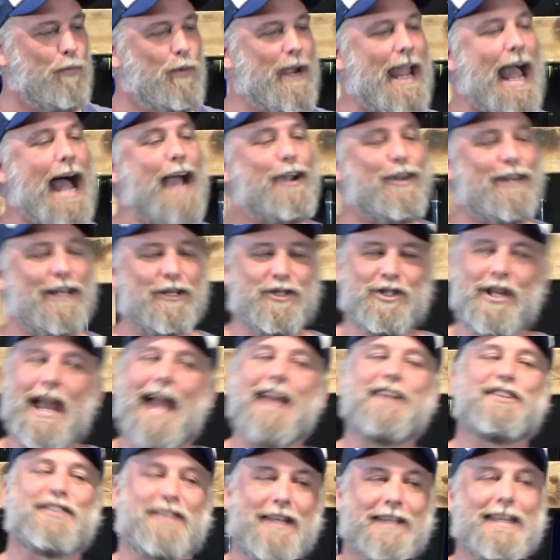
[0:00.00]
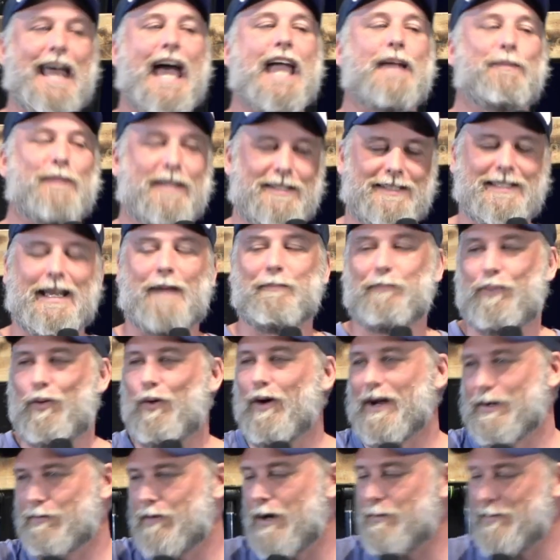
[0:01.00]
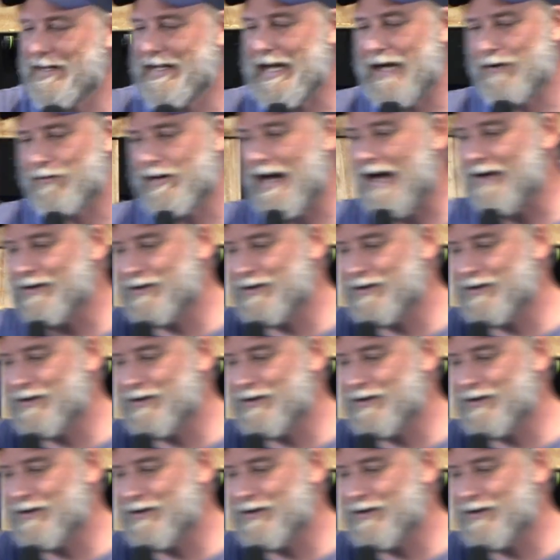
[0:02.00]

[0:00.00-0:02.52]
We are going to change the name at some point when we get round